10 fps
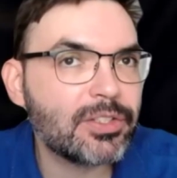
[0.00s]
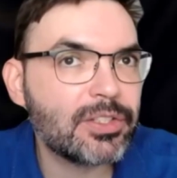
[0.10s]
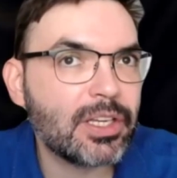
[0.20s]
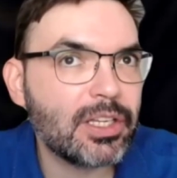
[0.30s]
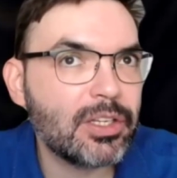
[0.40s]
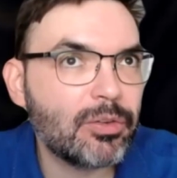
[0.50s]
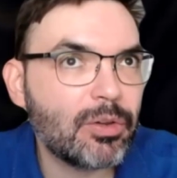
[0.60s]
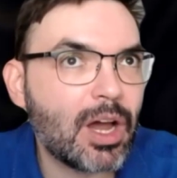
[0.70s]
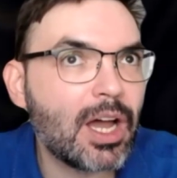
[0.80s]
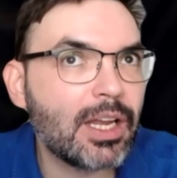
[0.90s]
because
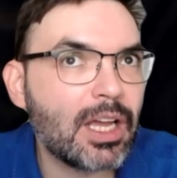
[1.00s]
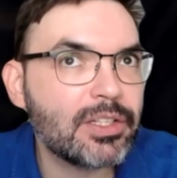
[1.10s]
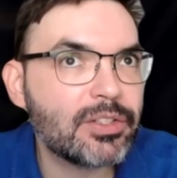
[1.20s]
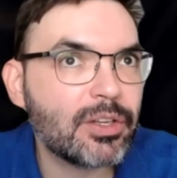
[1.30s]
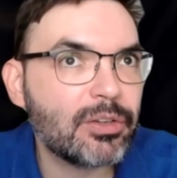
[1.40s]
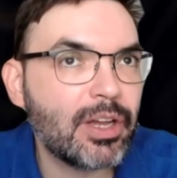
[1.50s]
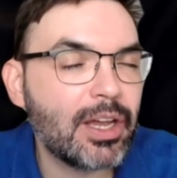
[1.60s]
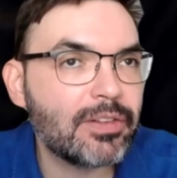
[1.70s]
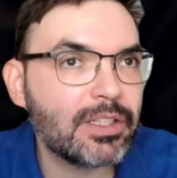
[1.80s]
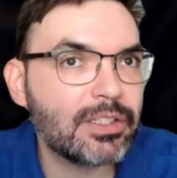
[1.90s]
you highlight, so you
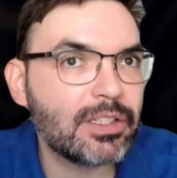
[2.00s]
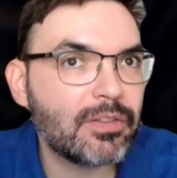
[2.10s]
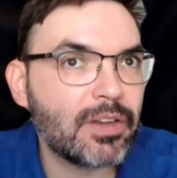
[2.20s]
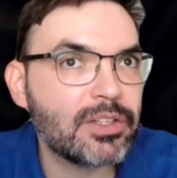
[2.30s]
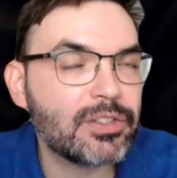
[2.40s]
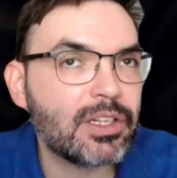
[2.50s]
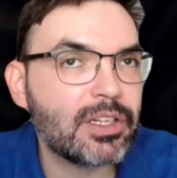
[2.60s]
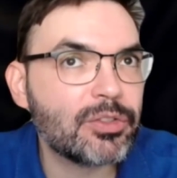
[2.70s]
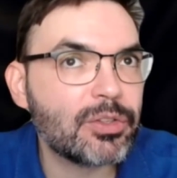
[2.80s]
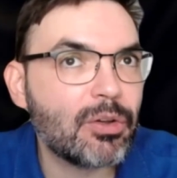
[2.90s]
have that interface,
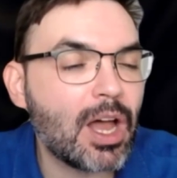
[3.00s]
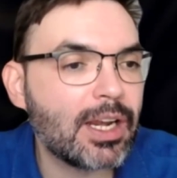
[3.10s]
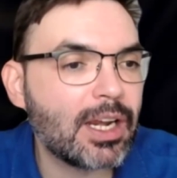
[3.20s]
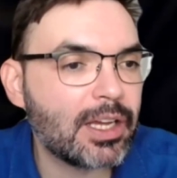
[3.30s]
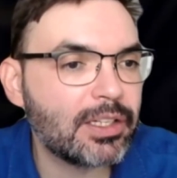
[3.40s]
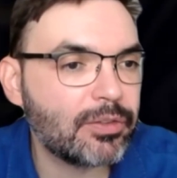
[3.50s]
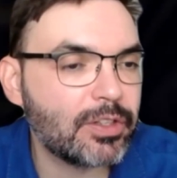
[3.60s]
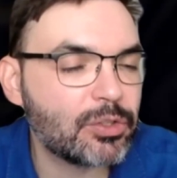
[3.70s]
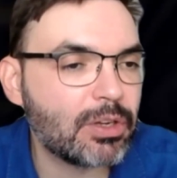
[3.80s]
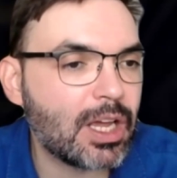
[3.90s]
and you also highlight to
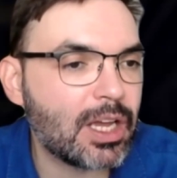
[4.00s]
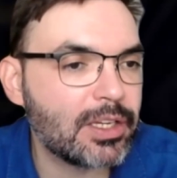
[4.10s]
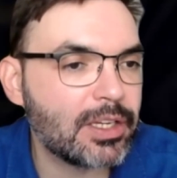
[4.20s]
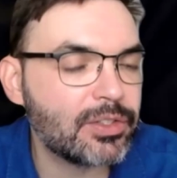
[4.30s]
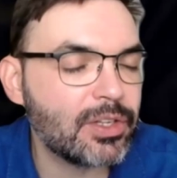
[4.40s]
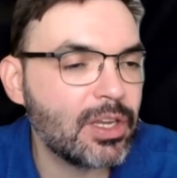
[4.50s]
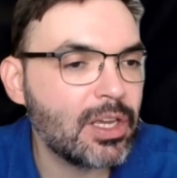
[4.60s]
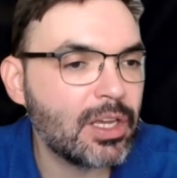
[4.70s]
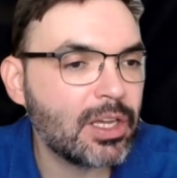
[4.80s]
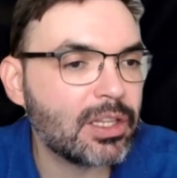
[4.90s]
visualize
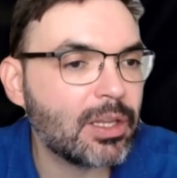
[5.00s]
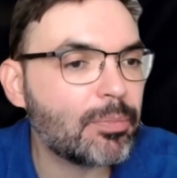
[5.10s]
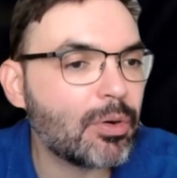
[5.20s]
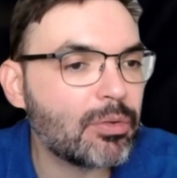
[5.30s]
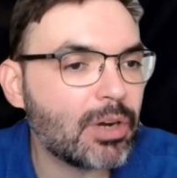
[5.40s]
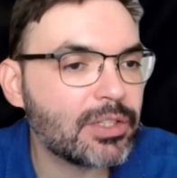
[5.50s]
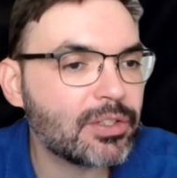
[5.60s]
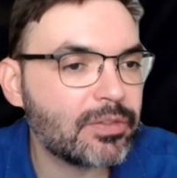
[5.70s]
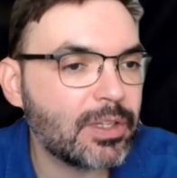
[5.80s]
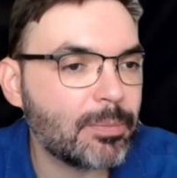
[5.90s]
the
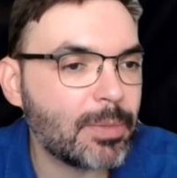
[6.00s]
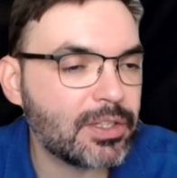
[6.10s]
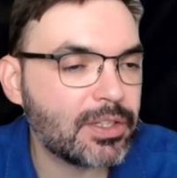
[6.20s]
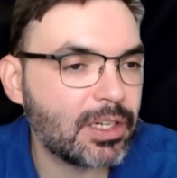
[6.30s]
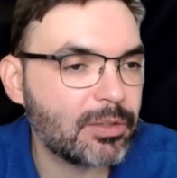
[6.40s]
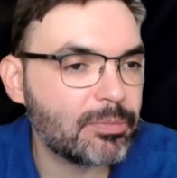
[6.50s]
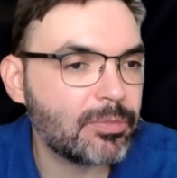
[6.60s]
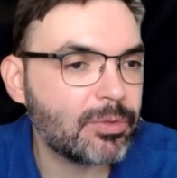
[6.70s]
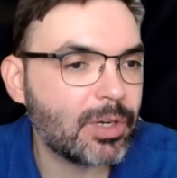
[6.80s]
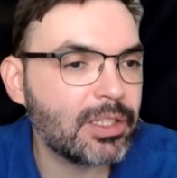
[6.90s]
progress of the mycelium,
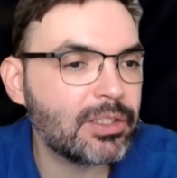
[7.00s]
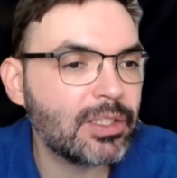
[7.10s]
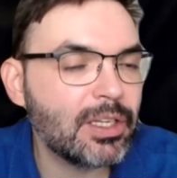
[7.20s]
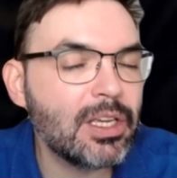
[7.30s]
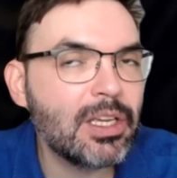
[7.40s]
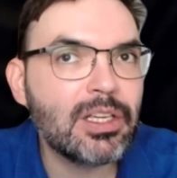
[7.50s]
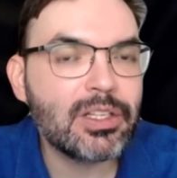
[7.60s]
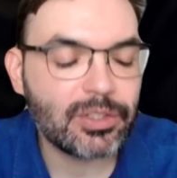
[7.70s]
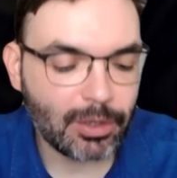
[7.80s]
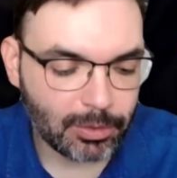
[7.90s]
right?
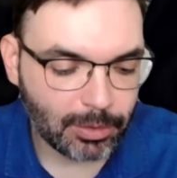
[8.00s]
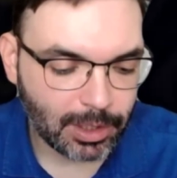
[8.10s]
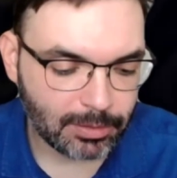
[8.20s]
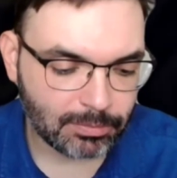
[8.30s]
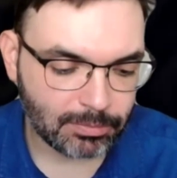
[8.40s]
So